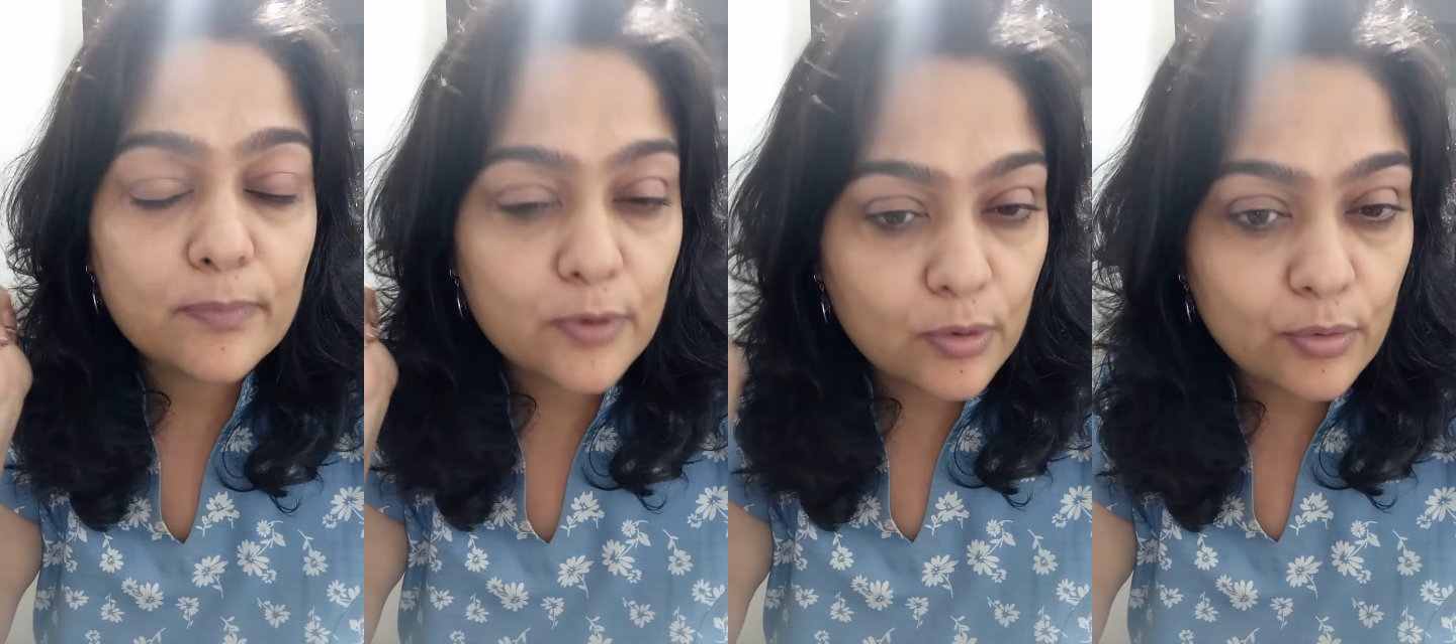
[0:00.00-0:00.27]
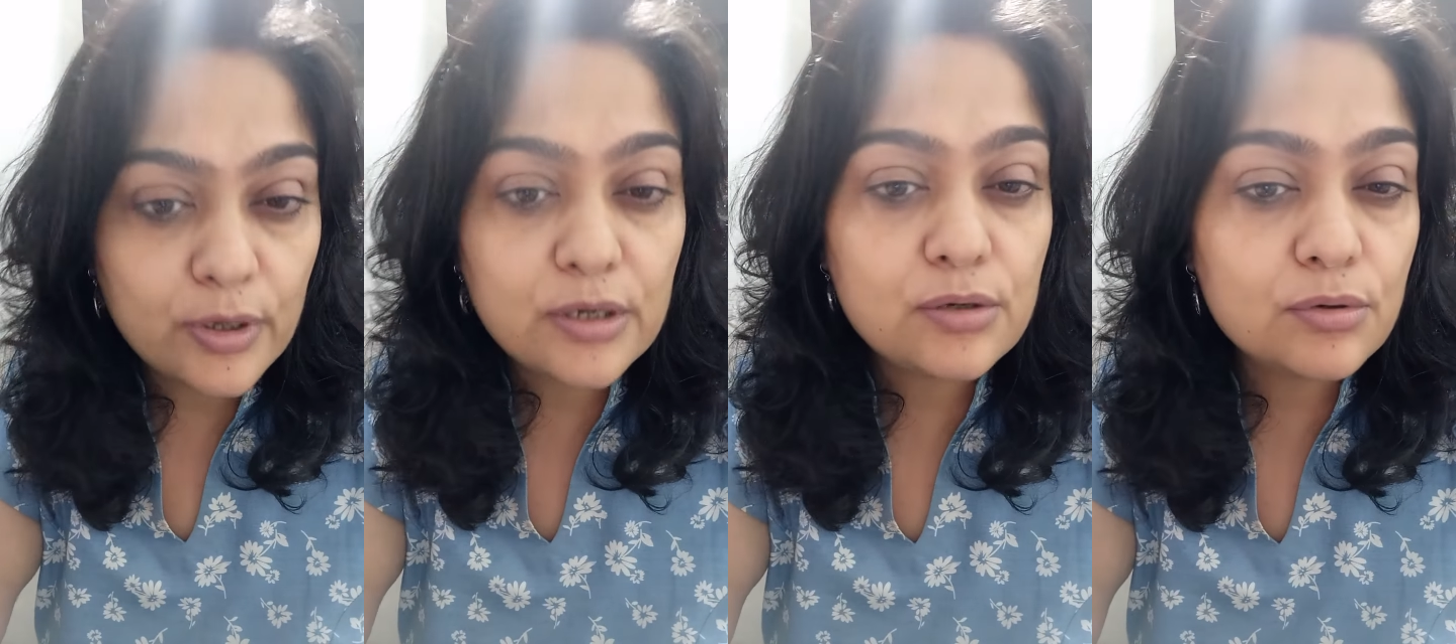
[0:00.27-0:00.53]

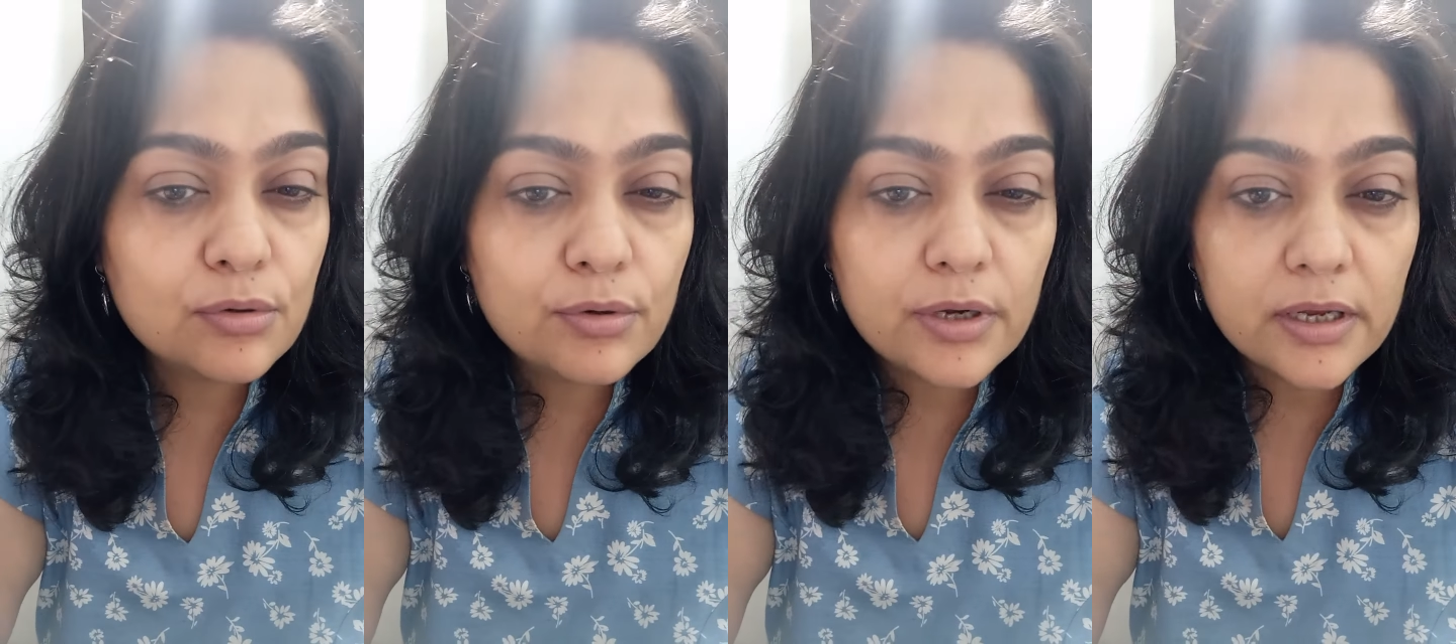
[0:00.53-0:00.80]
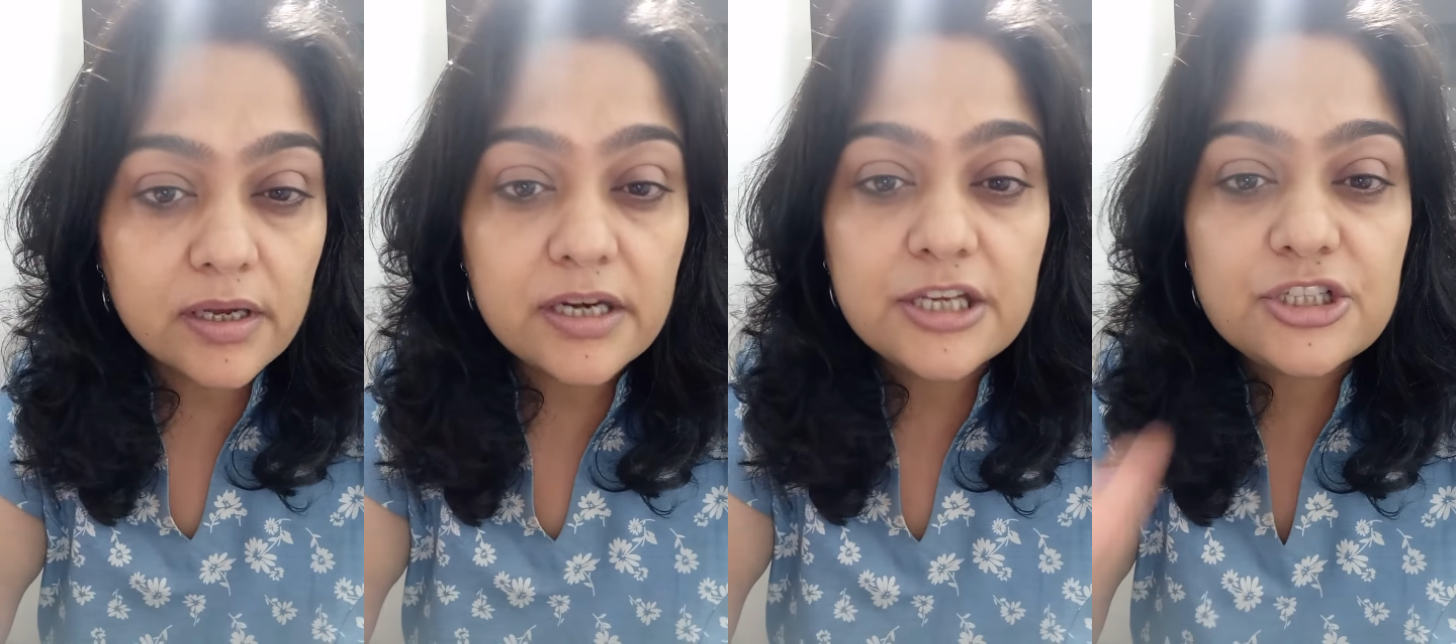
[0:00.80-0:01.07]
going to
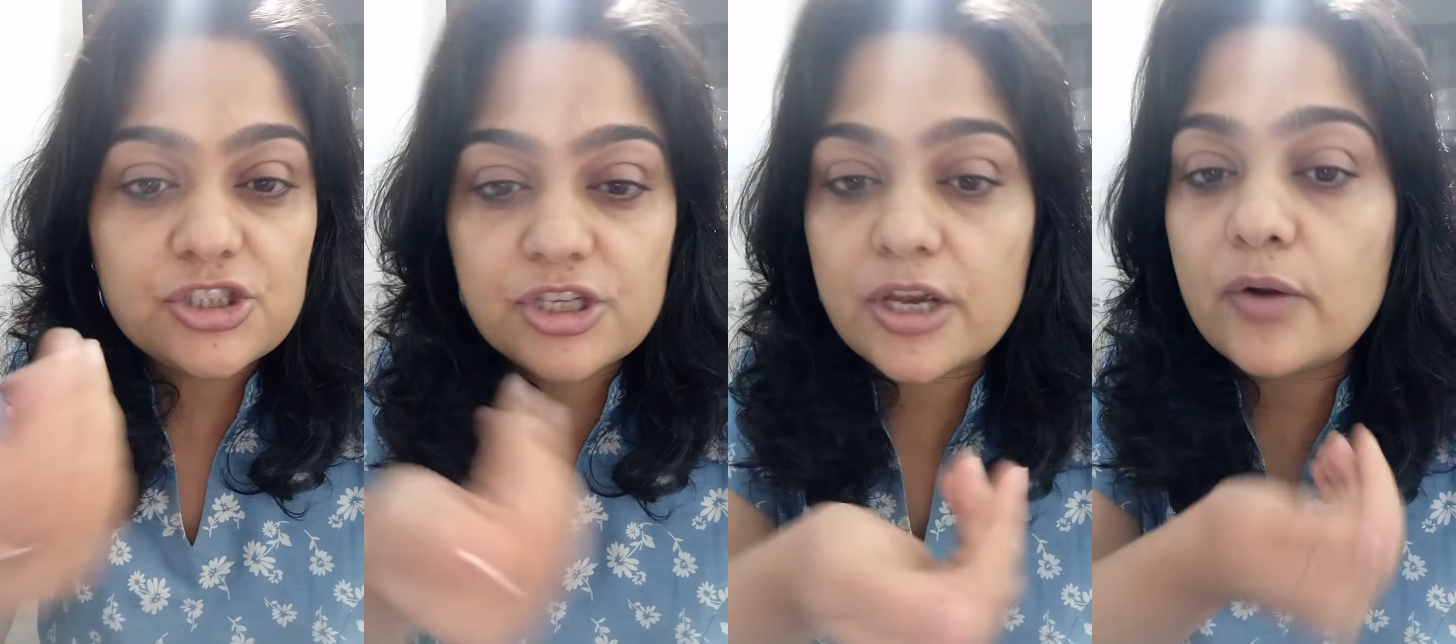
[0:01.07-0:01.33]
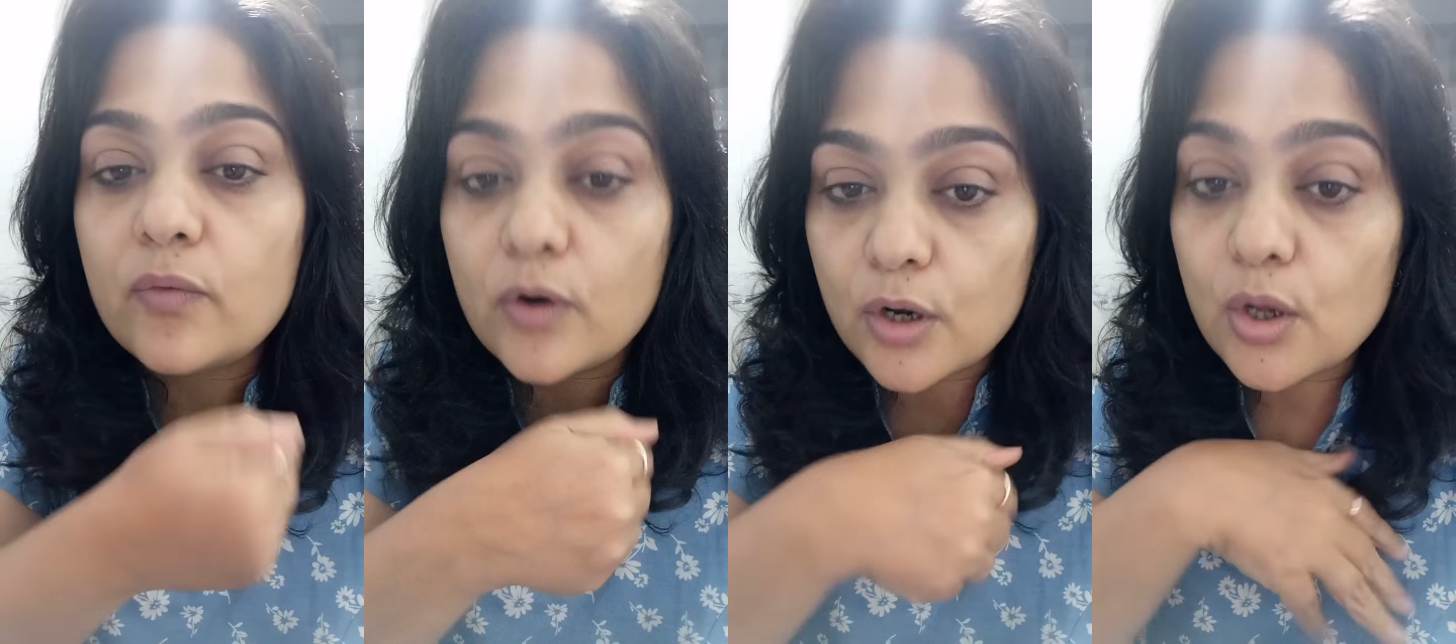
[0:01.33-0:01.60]
really
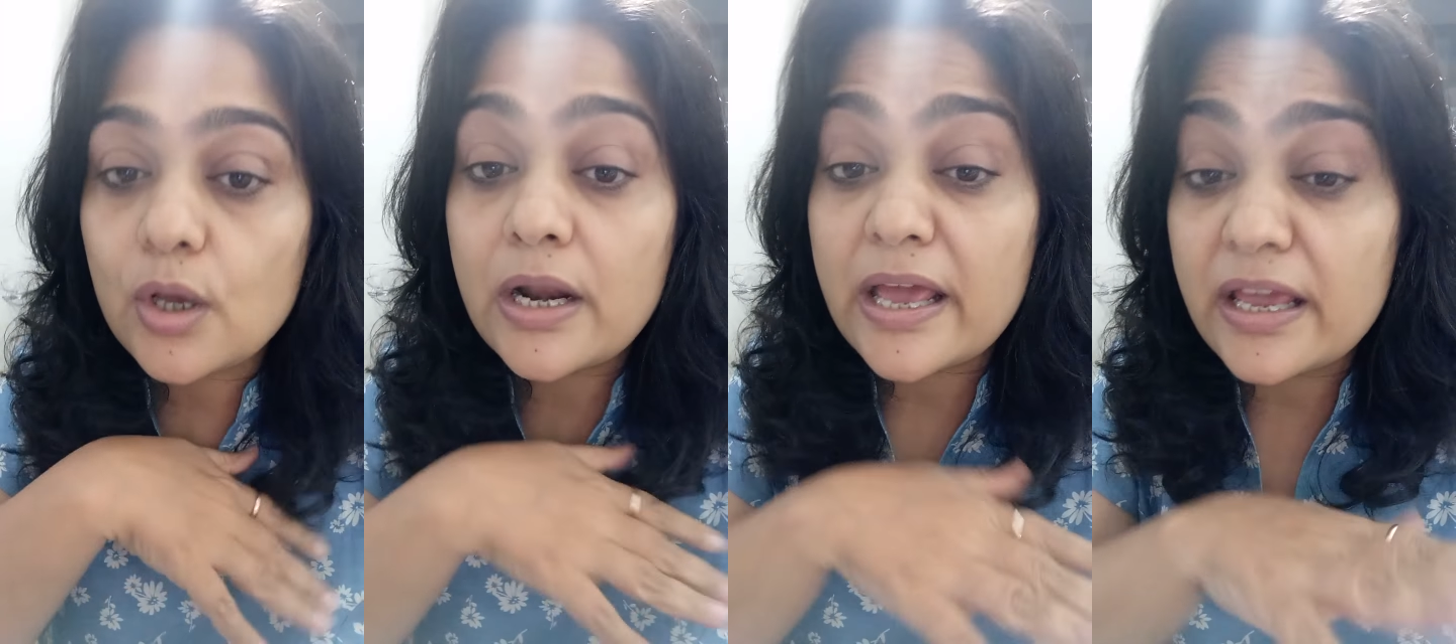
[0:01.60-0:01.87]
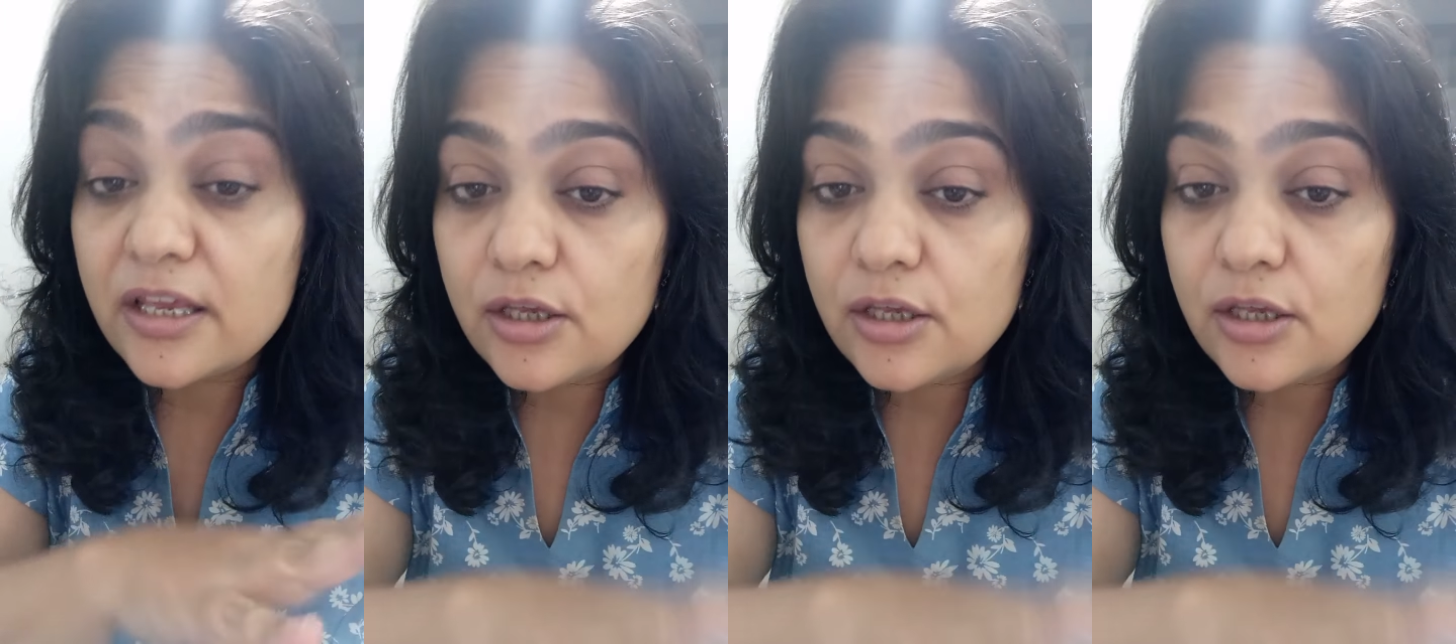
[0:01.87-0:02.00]
share what all I